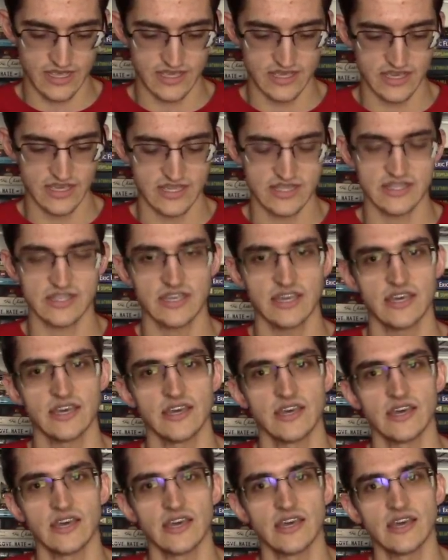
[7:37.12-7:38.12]
it,
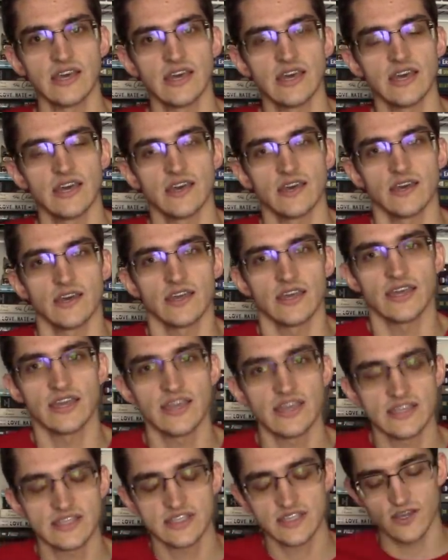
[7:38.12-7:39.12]

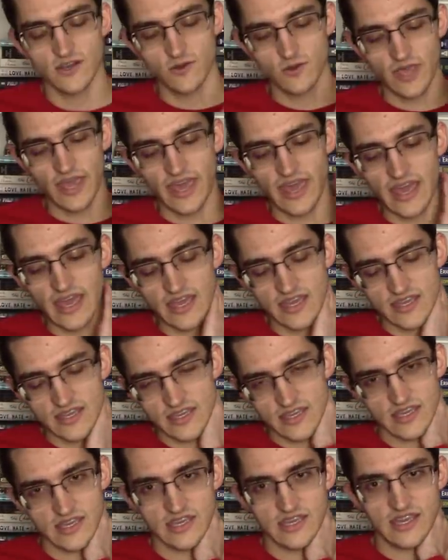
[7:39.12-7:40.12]
it's, okay,
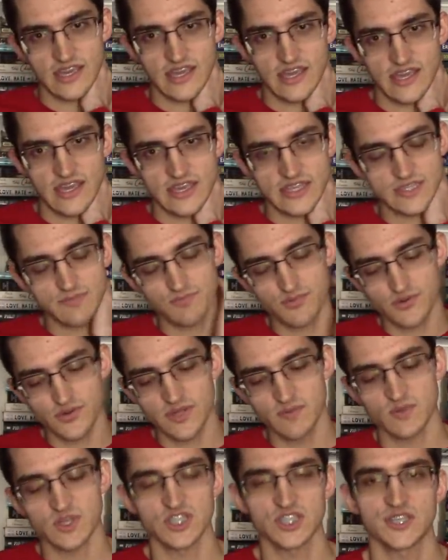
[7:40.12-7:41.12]
it's pretty
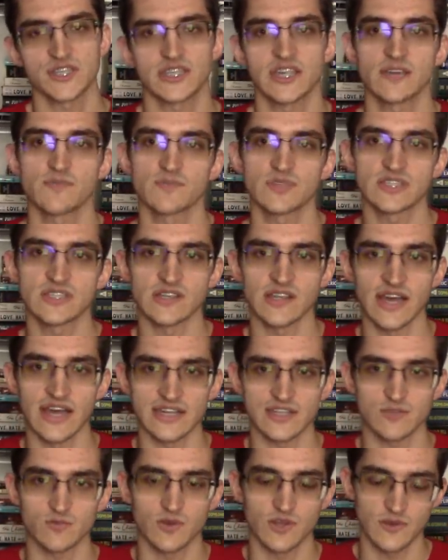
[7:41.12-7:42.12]
much the same as the
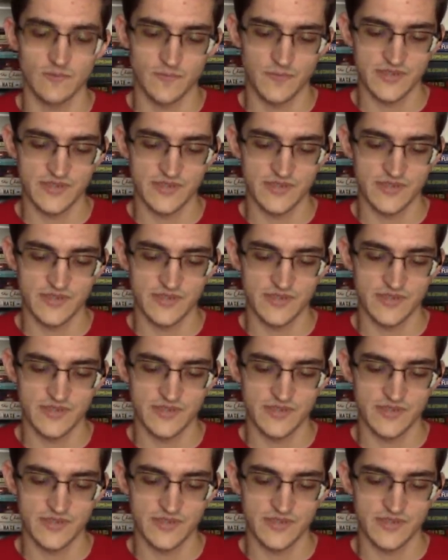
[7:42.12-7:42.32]
last one.